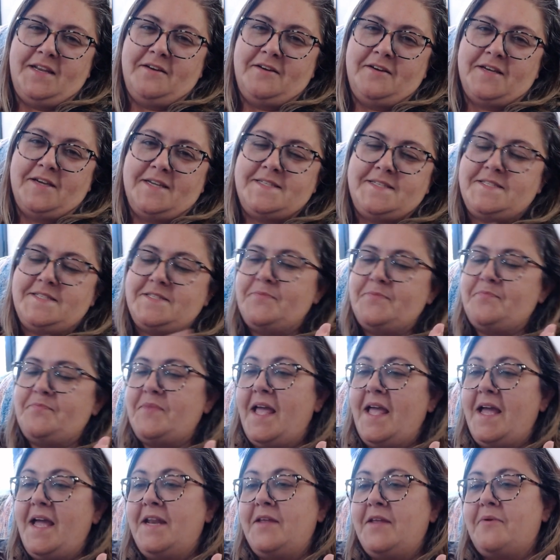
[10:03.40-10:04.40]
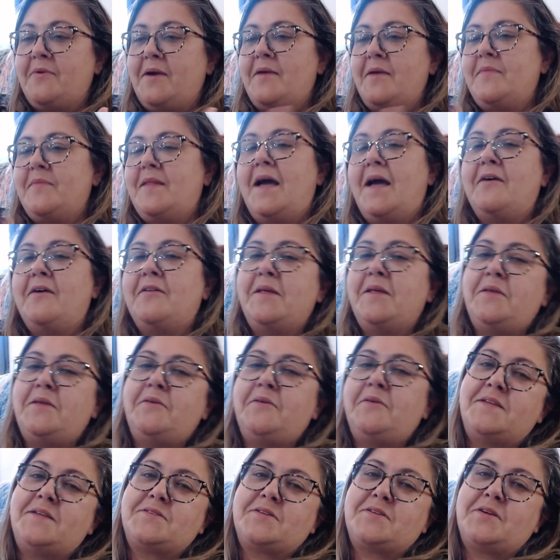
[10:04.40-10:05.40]
and August. Anyway, I'll let
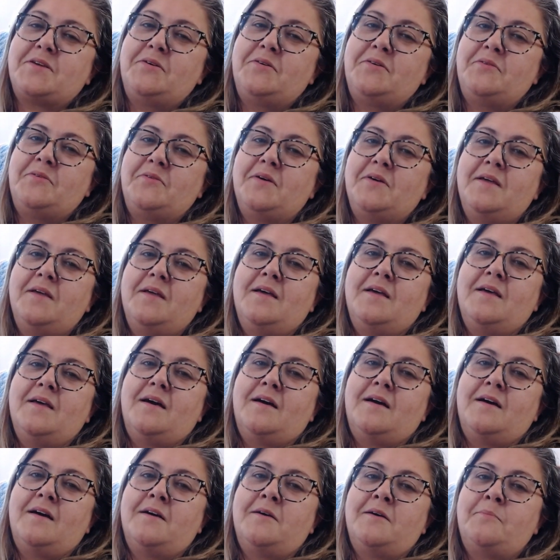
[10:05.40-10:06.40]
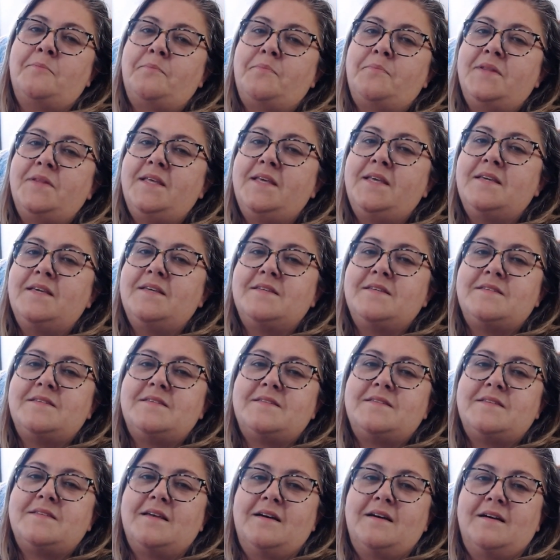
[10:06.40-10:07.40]
you guys go.
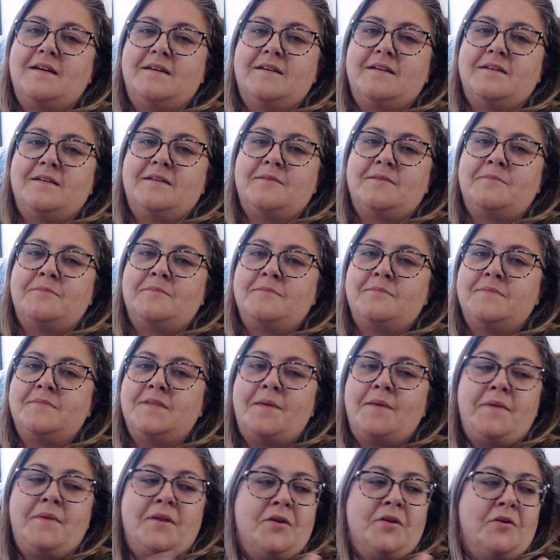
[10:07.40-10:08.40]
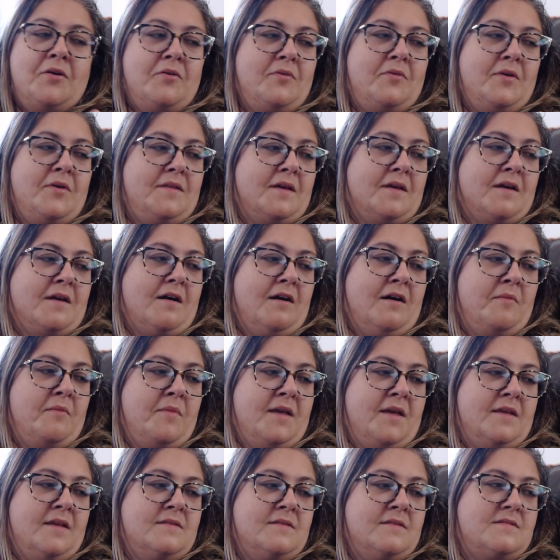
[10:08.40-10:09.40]
Please let me know in the
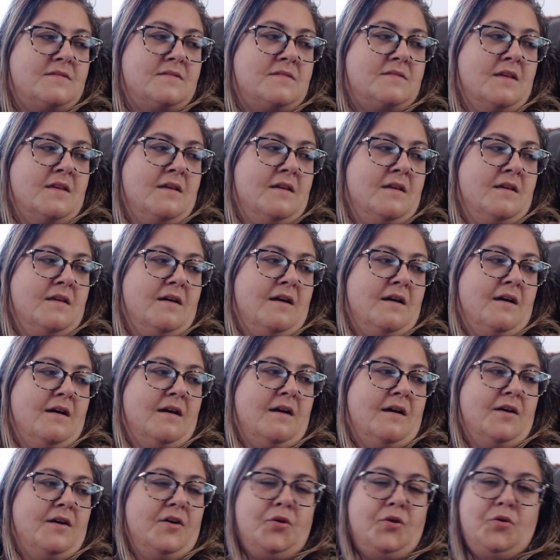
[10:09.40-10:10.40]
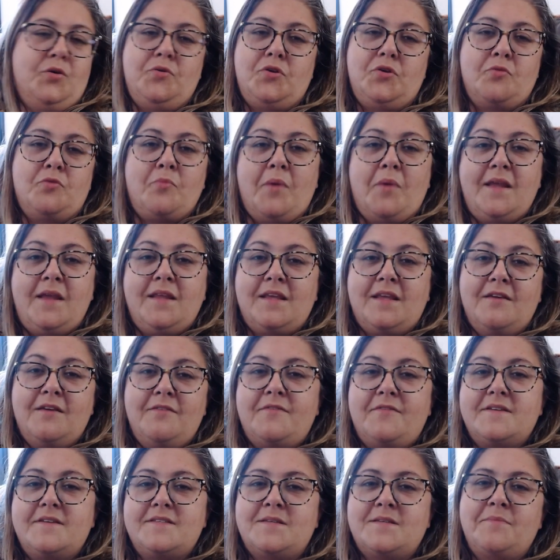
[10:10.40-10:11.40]
comments who you might
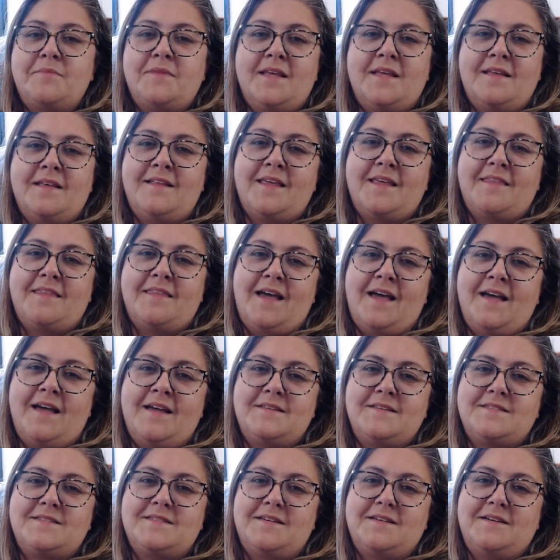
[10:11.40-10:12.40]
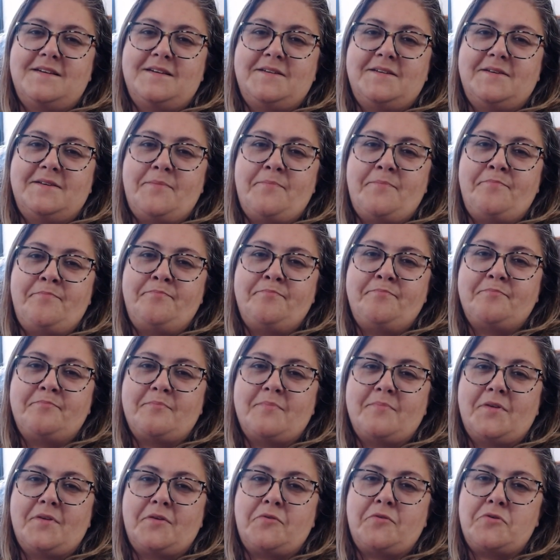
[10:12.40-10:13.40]
give something like that.
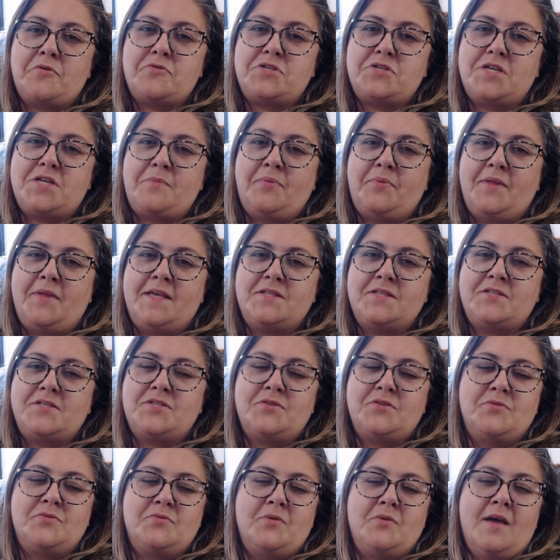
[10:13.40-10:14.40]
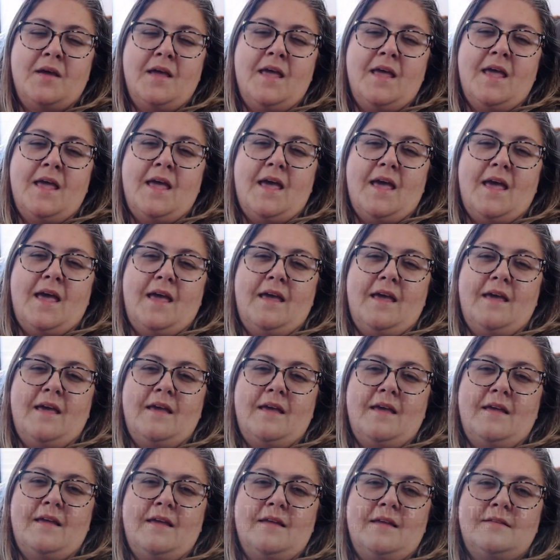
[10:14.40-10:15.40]
Crochet plant too,
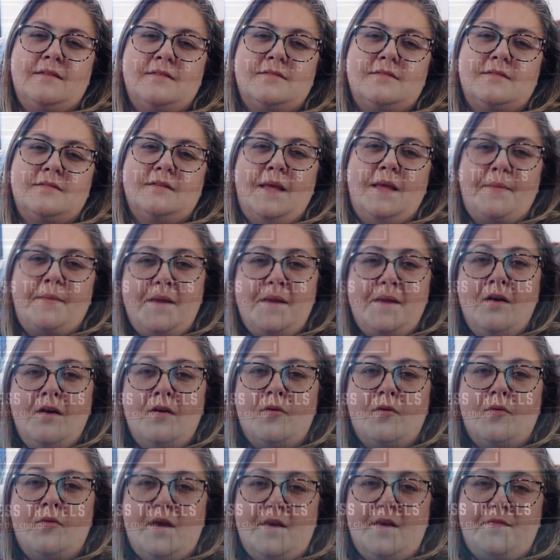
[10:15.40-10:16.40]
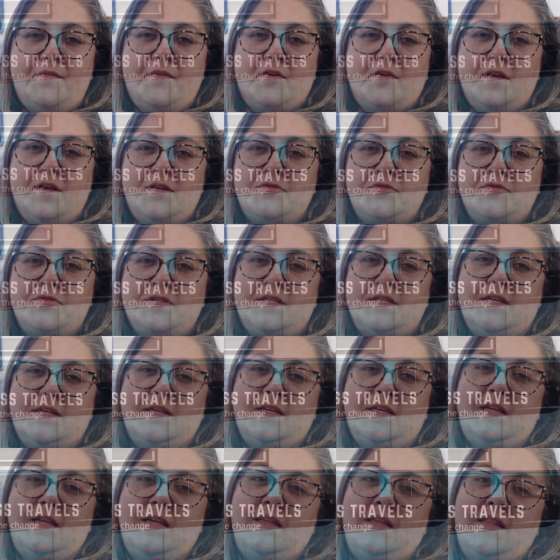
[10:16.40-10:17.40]
and let me know if you're
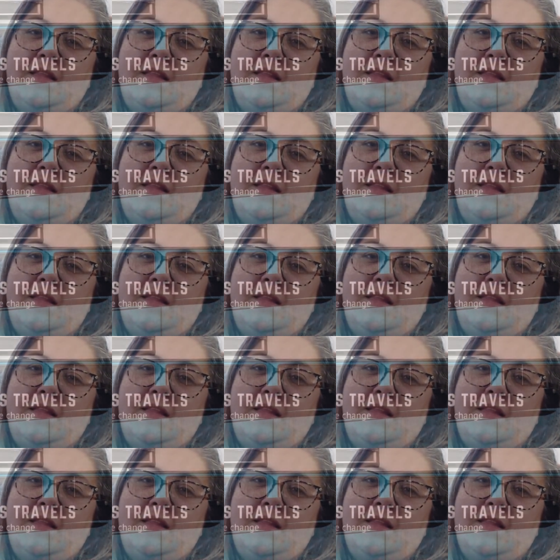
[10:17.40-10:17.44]
interested